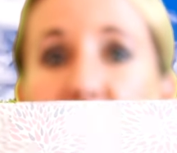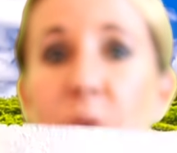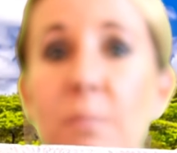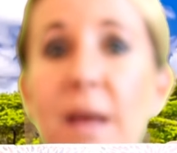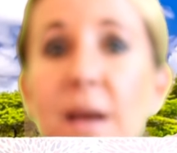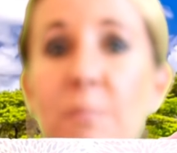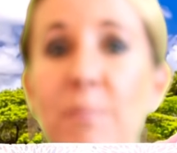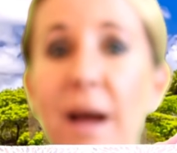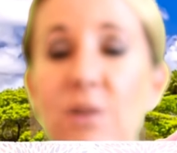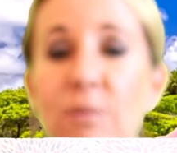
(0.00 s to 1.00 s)
cute makeup
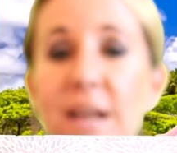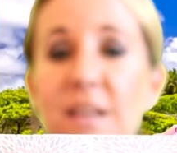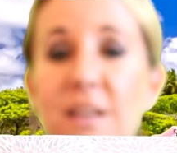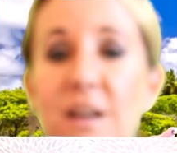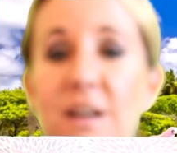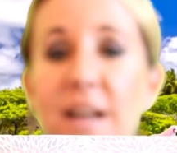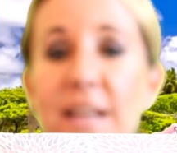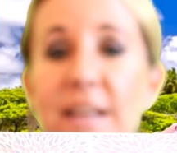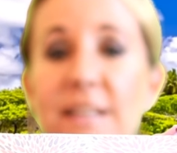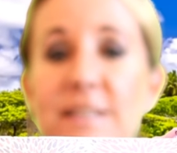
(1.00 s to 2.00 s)
bag right here.
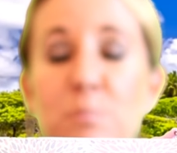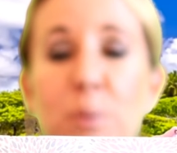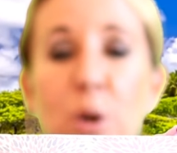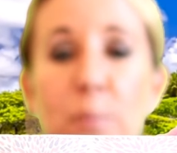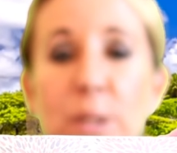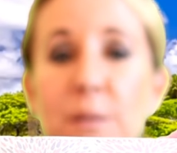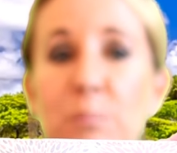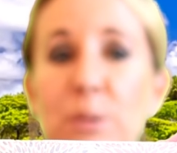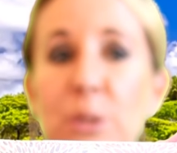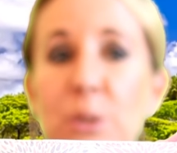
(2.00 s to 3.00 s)
It is purple and
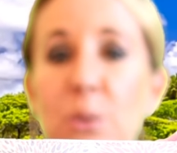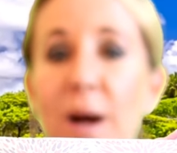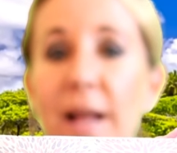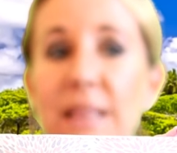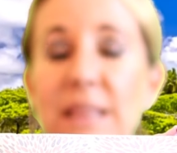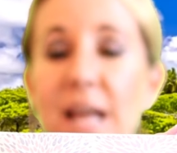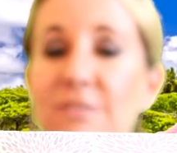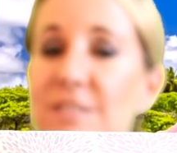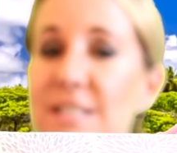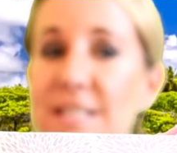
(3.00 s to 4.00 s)
blue. I
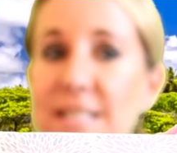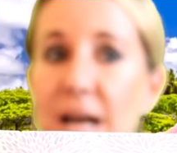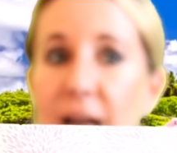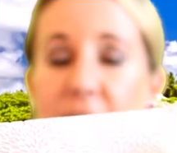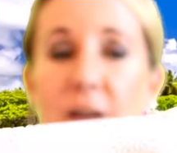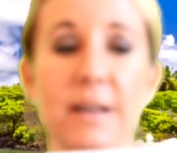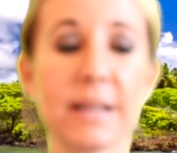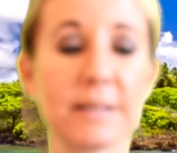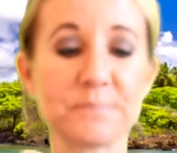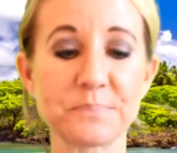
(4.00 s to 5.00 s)
love the design on
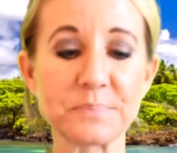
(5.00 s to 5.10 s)
it.